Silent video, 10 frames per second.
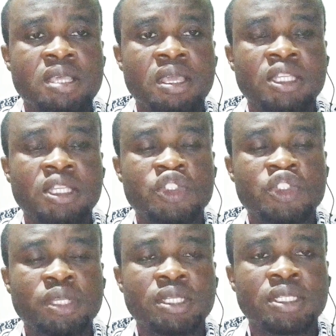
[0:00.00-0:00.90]
get
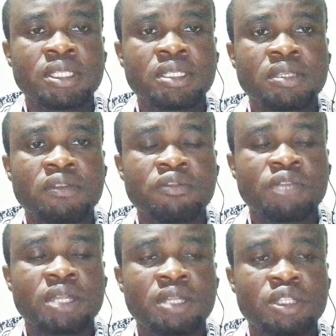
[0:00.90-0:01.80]
a
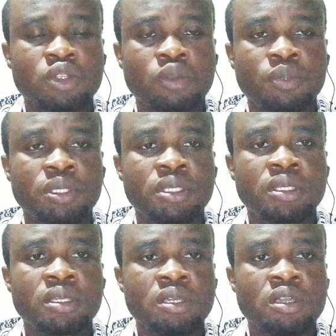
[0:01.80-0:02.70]
trending
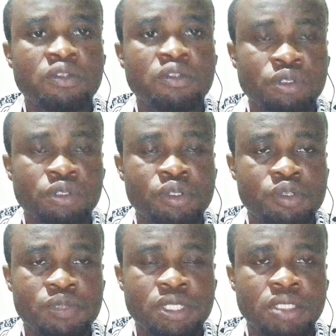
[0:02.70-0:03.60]
viral topic
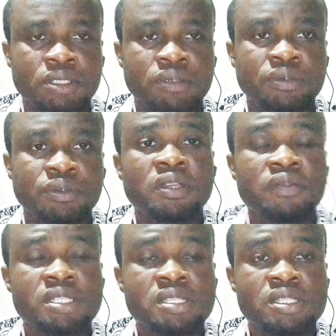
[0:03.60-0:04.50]
for your YouTube
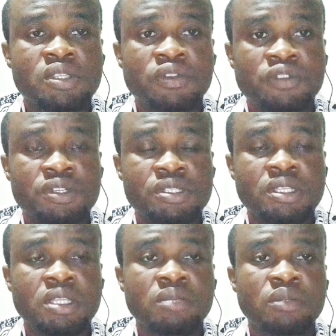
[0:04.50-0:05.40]
channel. If this
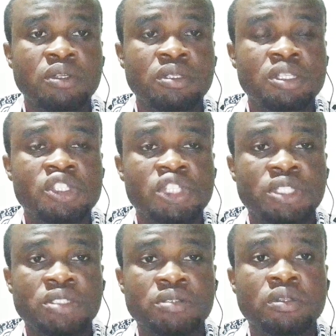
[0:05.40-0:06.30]
is your first time
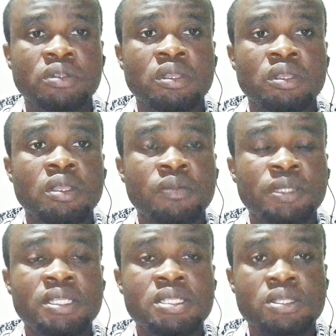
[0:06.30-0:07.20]
on this channel,
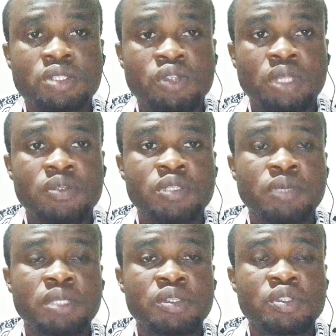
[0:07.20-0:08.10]
please
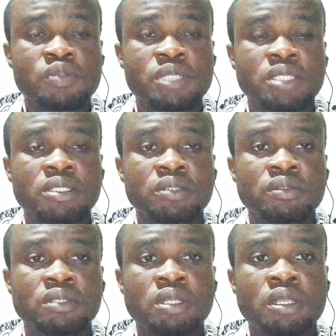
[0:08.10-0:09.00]
subscribe to my
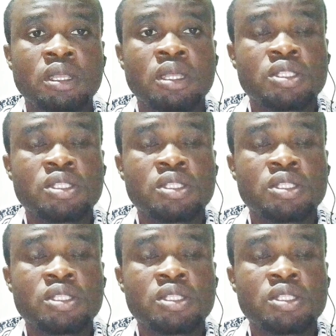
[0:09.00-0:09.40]
YouTube channel,